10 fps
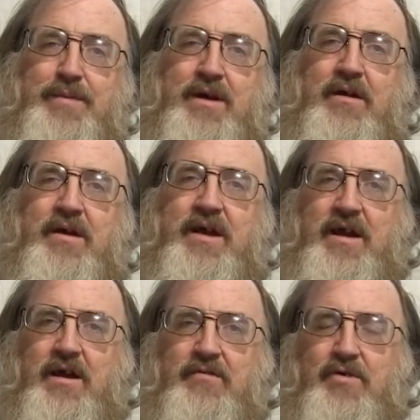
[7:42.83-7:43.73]
appear
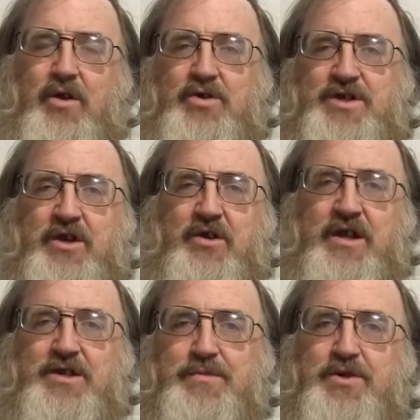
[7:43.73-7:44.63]
in our closing credits.